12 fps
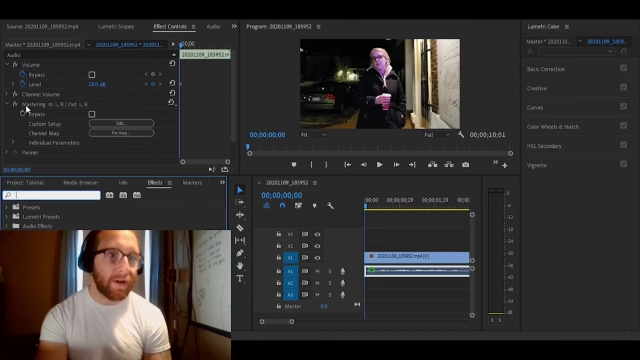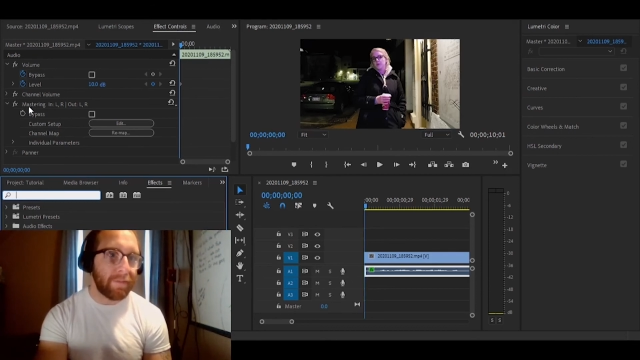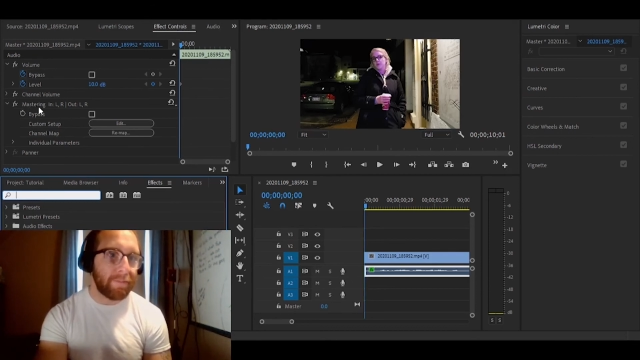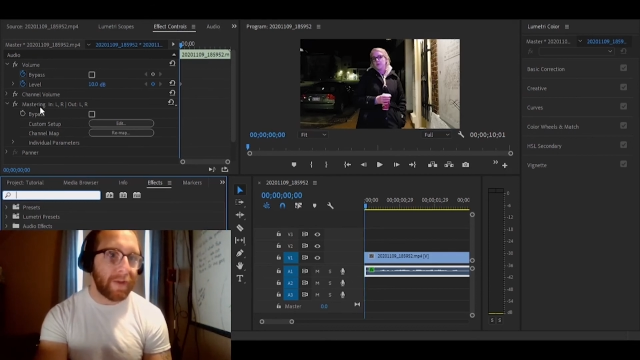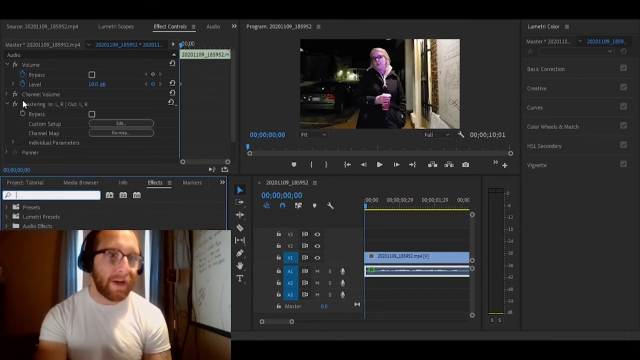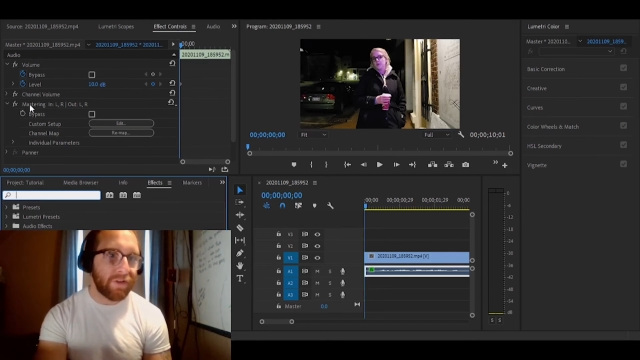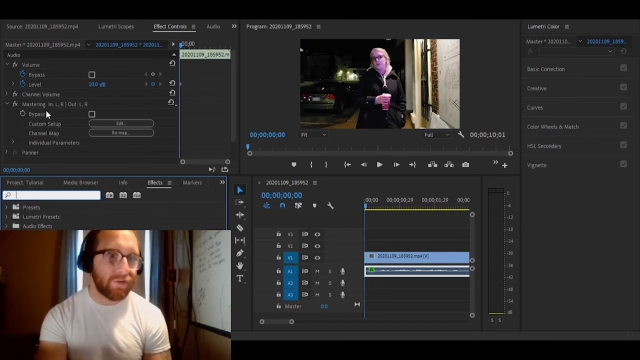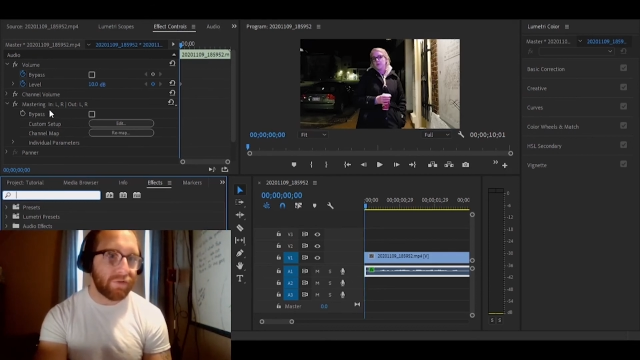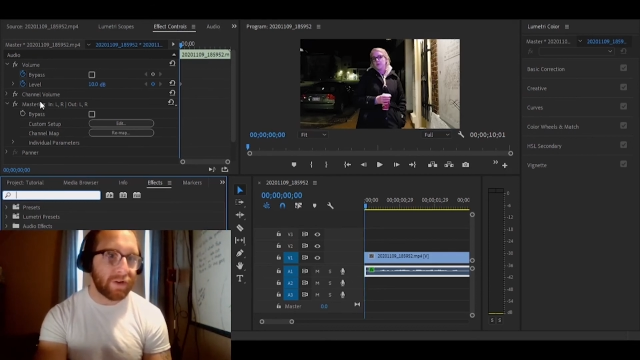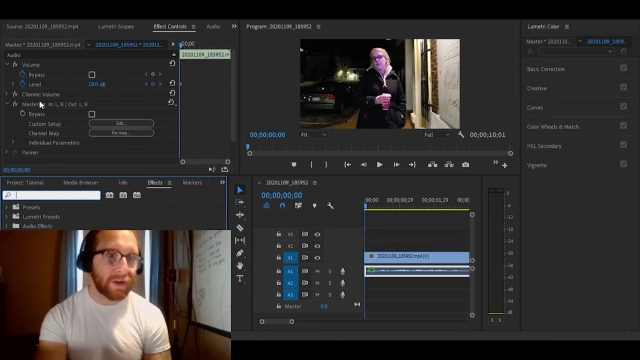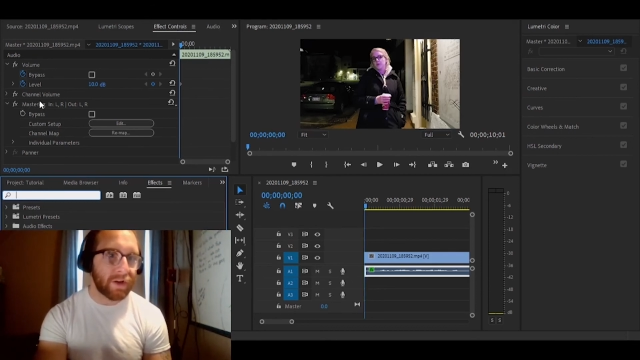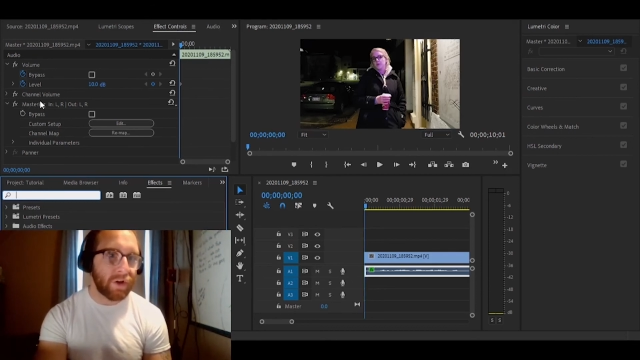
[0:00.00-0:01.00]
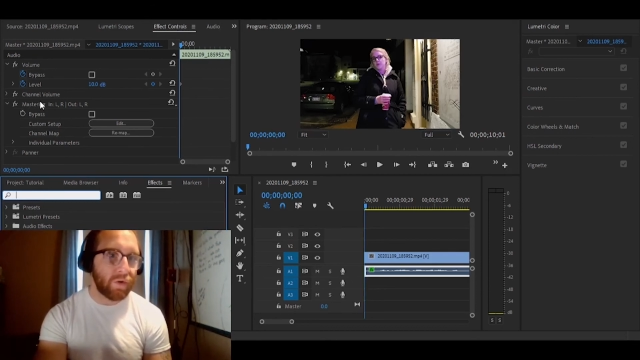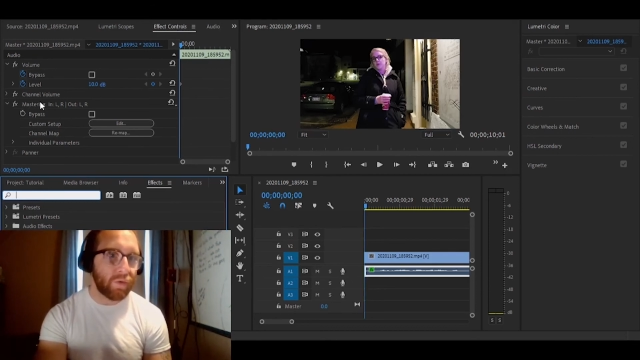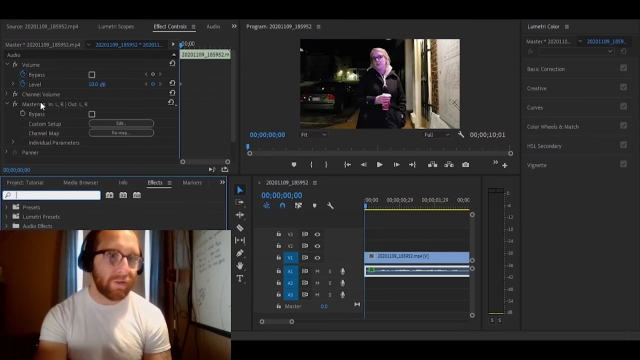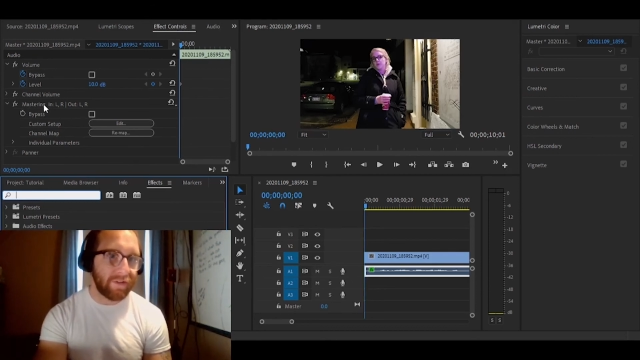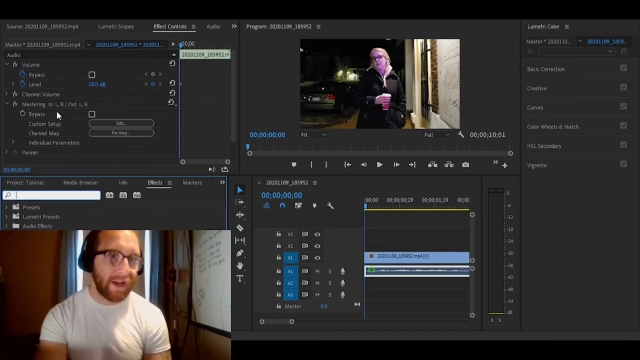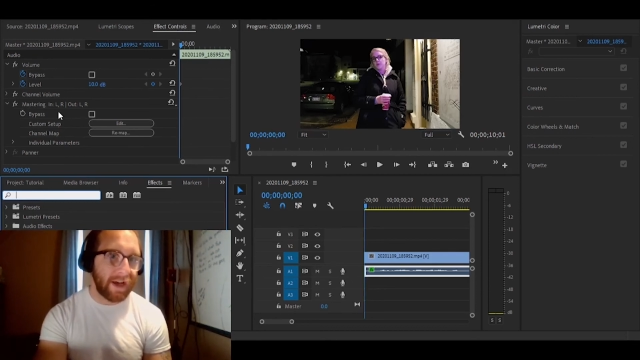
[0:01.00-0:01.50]
mastering
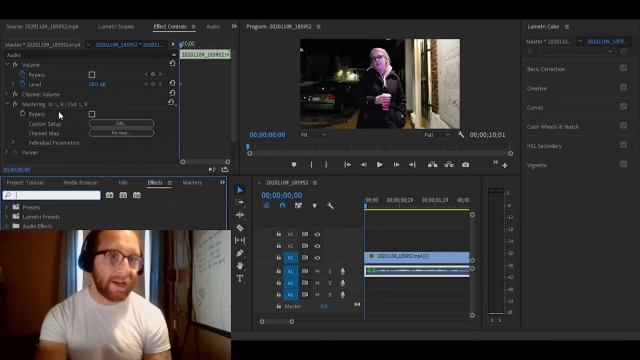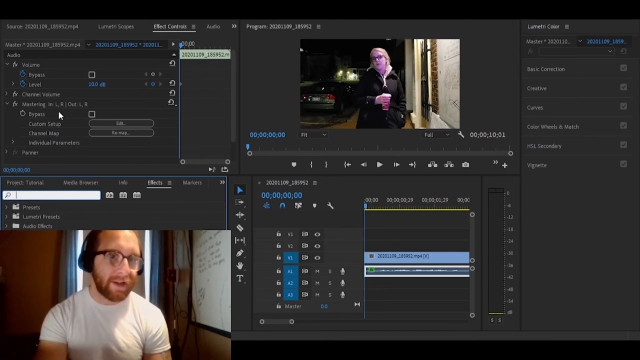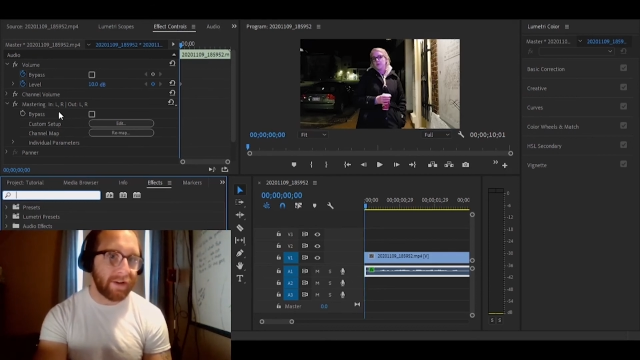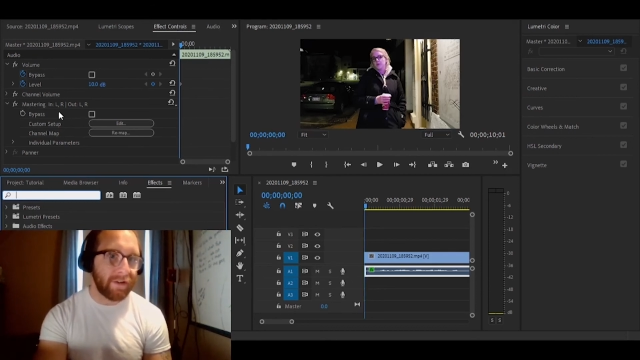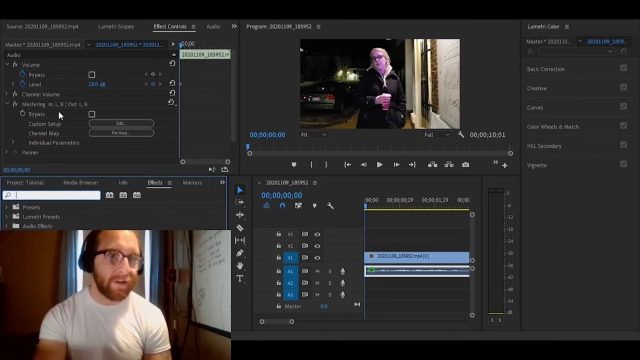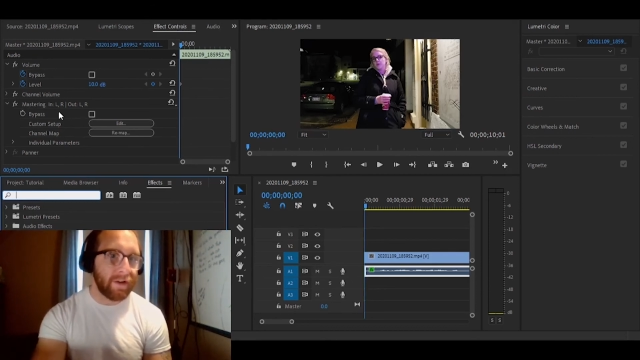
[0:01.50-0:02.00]
was added.